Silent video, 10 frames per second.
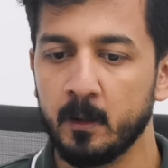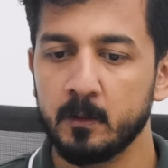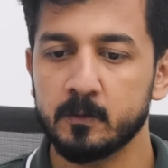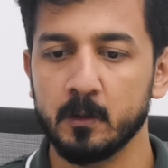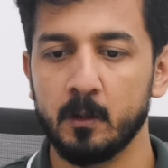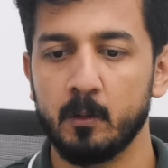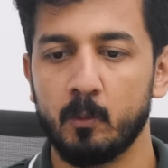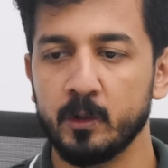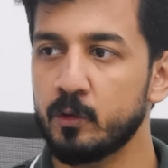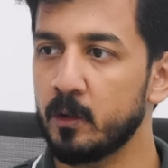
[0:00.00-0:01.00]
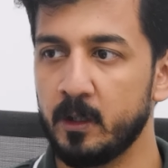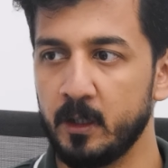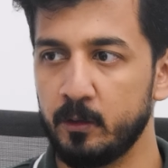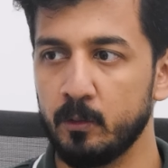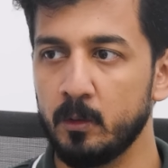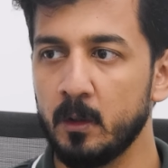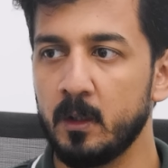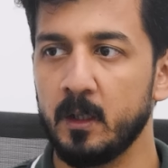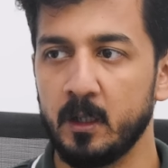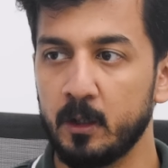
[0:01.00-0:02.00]
So what you're gonna do,
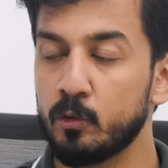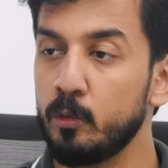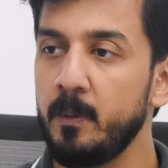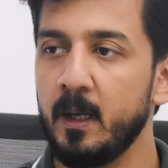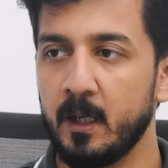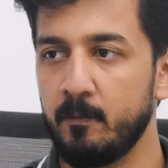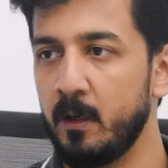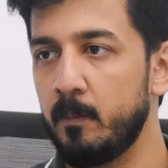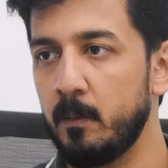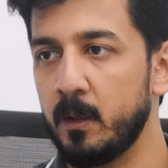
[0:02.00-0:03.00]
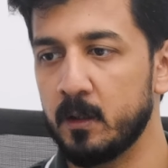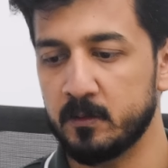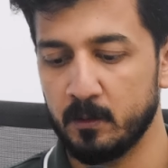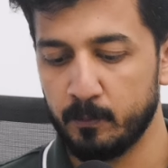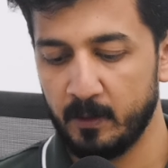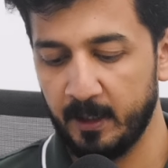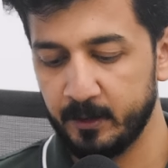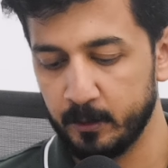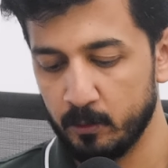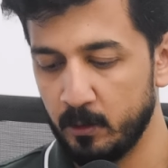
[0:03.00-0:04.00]
it could be unavailable because of
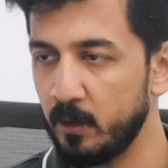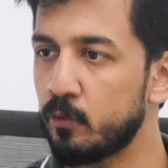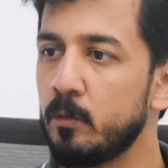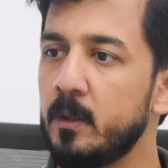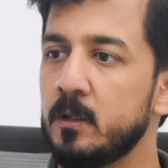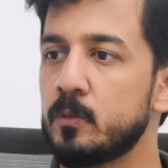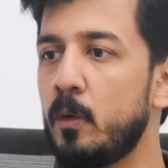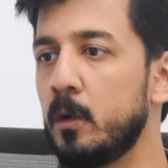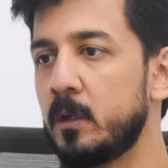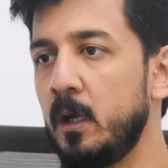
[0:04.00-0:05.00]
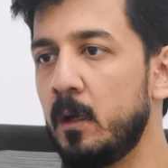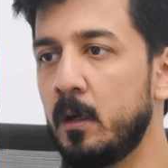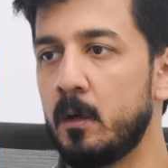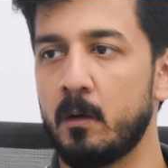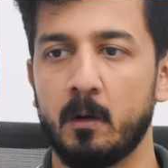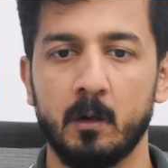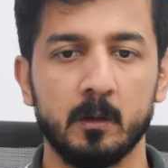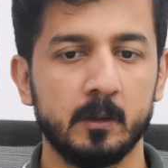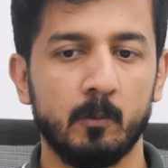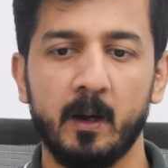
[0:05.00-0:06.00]
either your instrument is faulty or
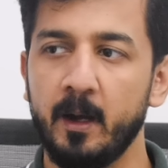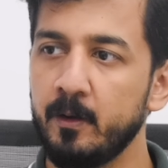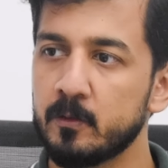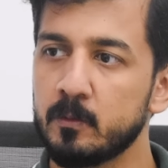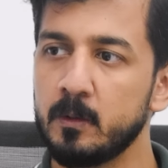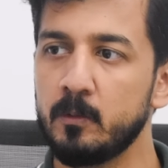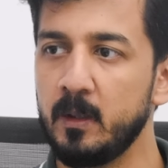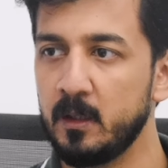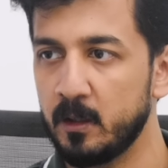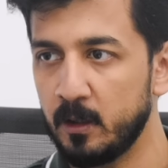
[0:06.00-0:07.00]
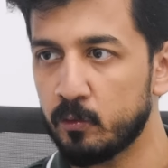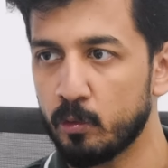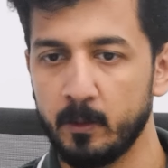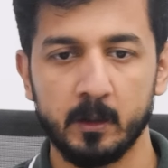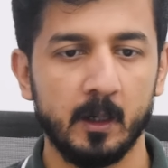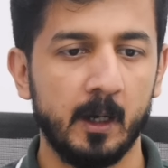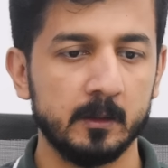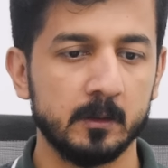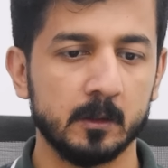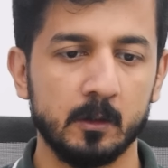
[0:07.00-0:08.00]
the wires between the instrument
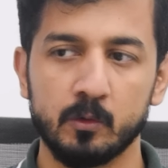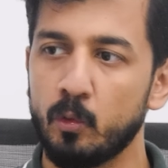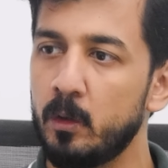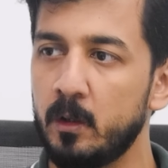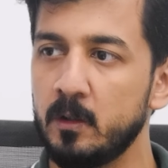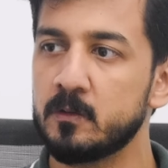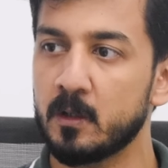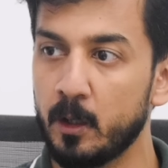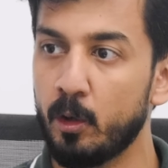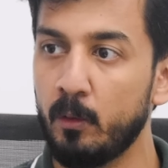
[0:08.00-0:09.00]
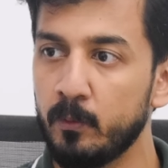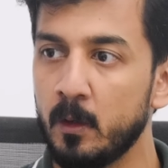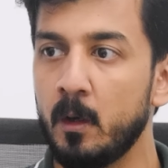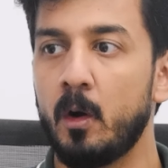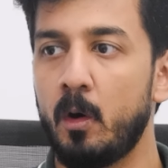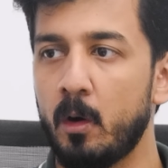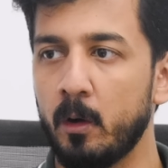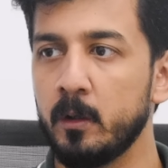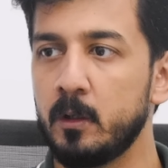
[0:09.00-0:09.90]
and the controller is cut off or